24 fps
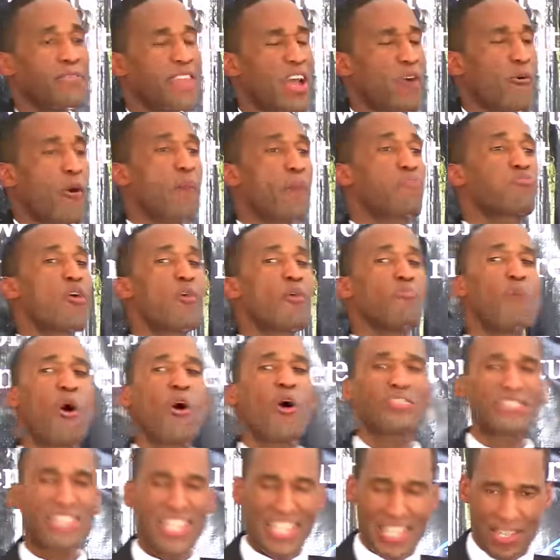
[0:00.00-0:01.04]
they were
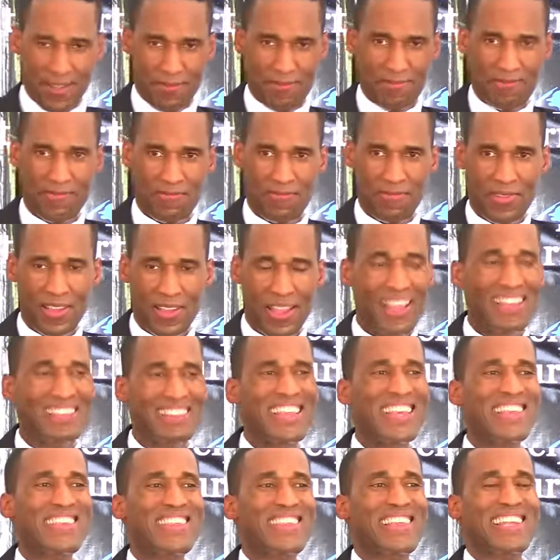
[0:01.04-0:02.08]
promoting
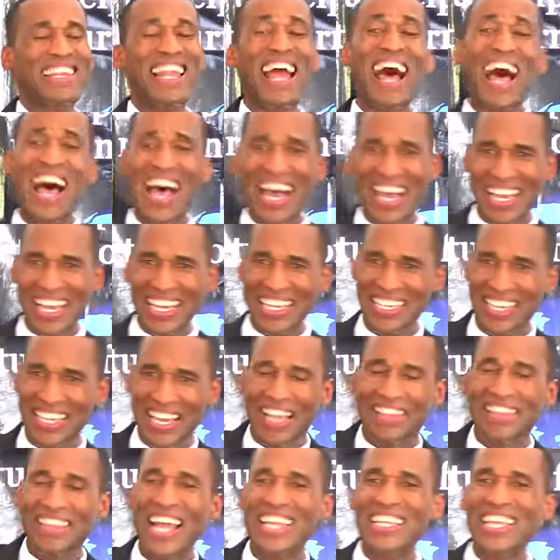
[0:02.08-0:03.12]
this lie
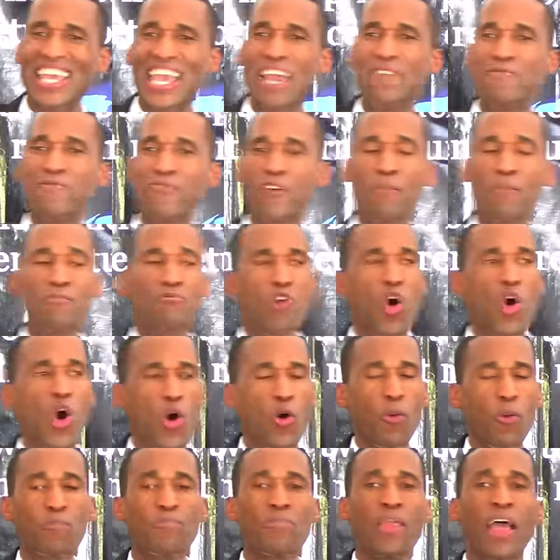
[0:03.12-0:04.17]
that came from
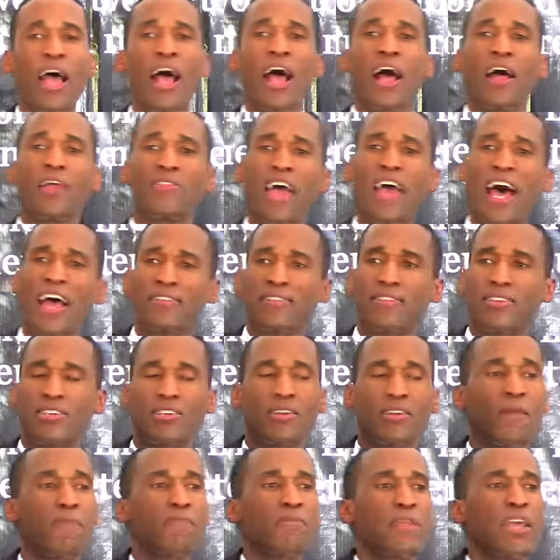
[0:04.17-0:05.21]
Rome
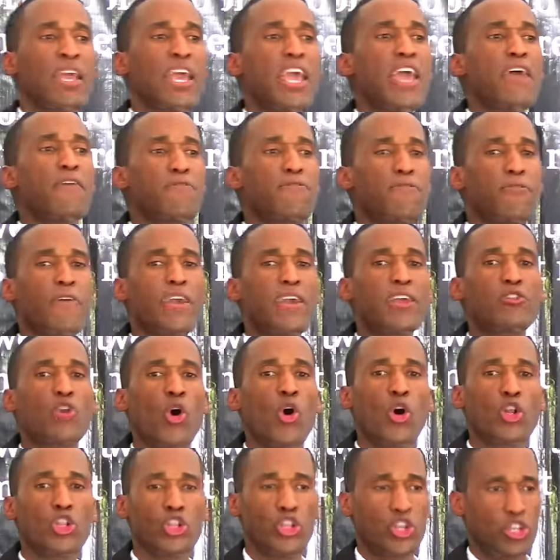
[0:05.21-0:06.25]
that if
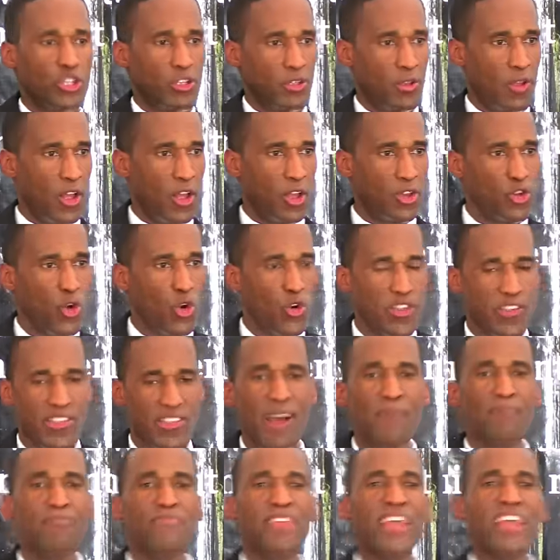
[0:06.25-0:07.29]
we don't do
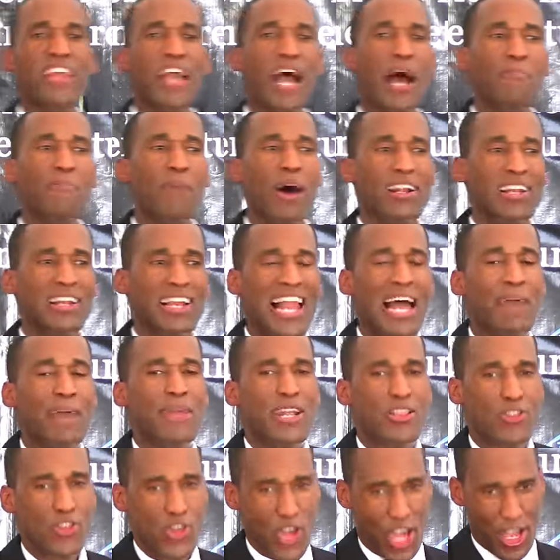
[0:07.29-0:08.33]
something about
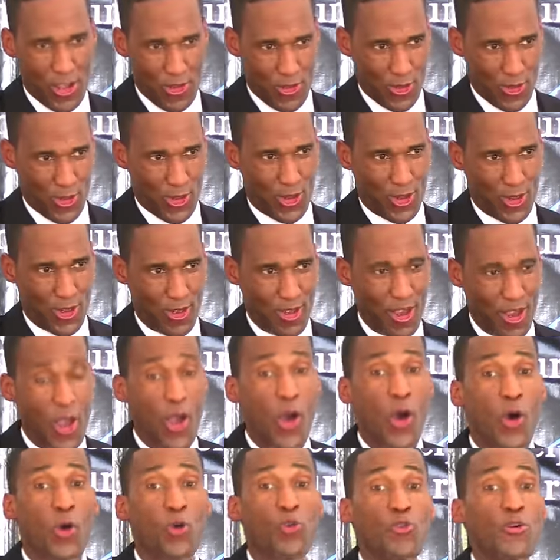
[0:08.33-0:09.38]
climate change,
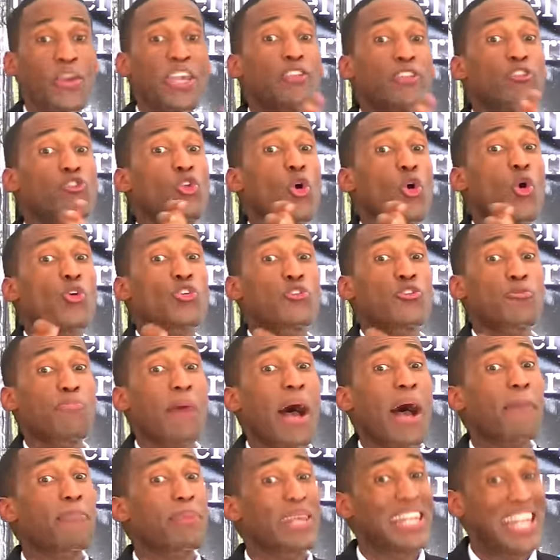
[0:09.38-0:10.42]

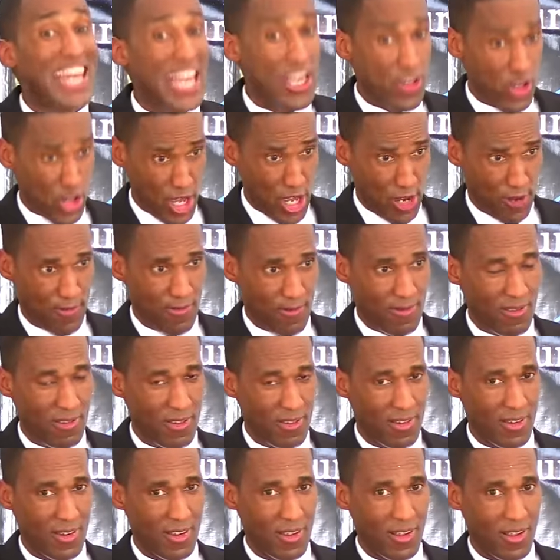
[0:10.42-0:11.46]
reduce
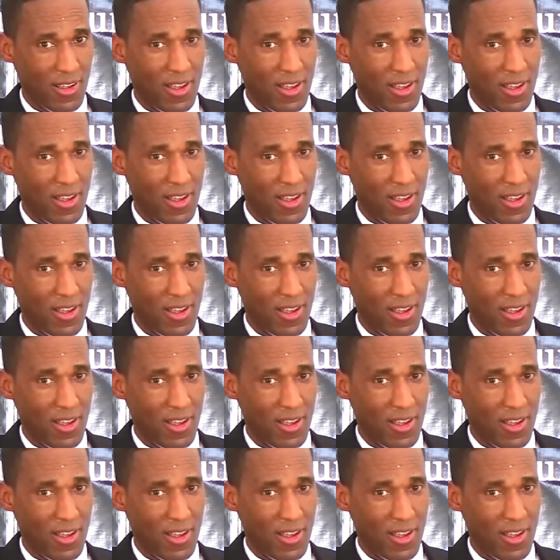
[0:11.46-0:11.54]
population.